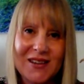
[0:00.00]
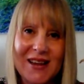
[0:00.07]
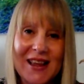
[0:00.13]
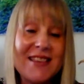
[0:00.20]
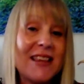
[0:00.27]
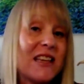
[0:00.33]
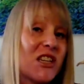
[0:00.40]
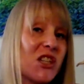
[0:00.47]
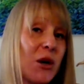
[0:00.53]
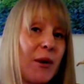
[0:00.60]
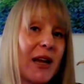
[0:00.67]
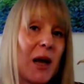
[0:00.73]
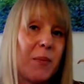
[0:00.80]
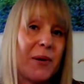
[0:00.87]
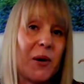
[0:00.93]
Is it
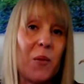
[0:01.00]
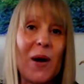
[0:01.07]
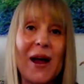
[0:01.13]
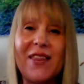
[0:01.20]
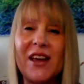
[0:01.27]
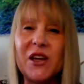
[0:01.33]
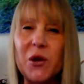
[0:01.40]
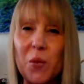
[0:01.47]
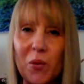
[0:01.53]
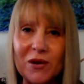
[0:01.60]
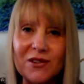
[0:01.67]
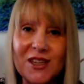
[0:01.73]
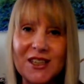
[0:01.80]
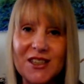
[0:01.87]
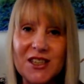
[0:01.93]
showing up in a way that you
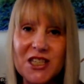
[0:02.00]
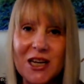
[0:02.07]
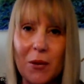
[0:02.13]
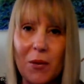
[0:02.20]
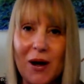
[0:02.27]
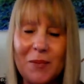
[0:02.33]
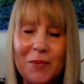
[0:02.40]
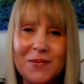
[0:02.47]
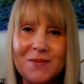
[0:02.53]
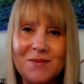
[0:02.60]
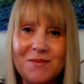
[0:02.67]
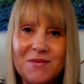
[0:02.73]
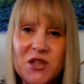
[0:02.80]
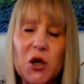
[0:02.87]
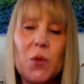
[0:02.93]
want it to show up?
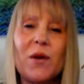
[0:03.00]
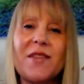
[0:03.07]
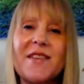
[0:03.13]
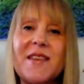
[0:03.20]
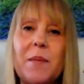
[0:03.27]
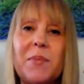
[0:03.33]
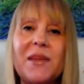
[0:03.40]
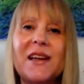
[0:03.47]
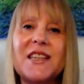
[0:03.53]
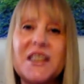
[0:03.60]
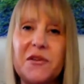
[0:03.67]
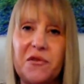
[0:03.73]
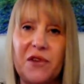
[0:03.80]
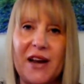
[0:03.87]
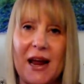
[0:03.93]
Do you want something
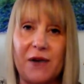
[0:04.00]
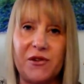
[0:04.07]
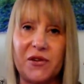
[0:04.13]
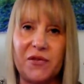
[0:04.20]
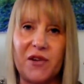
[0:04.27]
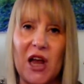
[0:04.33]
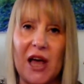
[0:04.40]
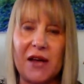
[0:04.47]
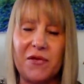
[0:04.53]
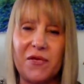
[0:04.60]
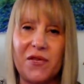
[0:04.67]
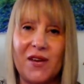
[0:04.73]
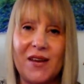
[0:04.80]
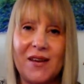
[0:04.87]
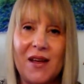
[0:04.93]
different out of
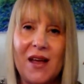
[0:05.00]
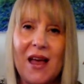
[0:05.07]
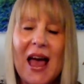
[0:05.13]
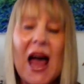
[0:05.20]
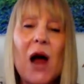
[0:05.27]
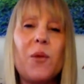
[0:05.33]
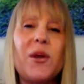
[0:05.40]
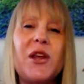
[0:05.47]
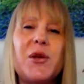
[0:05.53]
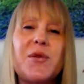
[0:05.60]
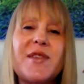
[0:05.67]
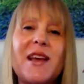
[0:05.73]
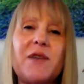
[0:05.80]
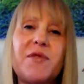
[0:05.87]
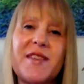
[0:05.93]
life? How are you
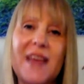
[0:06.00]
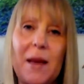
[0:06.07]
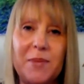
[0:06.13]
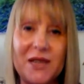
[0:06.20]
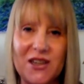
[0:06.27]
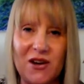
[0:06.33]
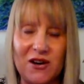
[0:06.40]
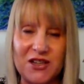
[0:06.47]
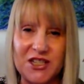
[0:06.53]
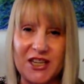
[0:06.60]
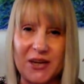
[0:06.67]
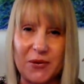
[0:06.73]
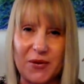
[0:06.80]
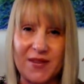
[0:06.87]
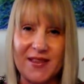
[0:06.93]

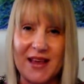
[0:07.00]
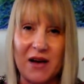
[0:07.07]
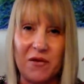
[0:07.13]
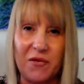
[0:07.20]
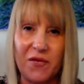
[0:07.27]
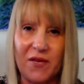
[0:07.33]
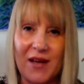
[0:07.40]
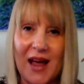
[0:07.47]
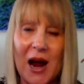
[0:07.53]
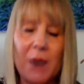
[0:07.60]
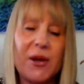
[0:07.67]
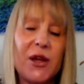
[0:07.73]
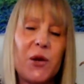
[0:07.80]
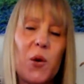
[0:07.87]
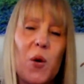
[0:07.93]
self-sabotaging yourself? How
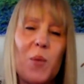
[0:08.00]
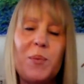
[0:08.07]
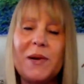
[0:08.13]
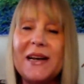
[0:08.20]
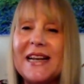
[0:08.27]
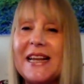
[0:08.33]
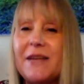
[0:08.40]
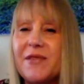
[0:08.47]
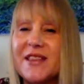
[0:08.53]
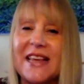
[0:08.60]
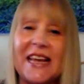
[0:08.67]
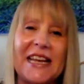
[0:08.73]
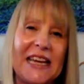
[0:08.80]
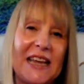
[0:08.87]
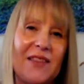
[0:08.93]
are your beliefs
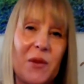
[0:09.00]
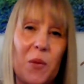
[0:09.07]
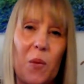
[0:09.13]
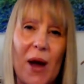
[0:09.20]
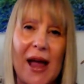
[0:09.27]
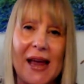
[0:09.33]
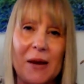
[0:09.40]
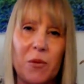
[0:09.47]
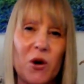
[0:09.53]
getting in the way?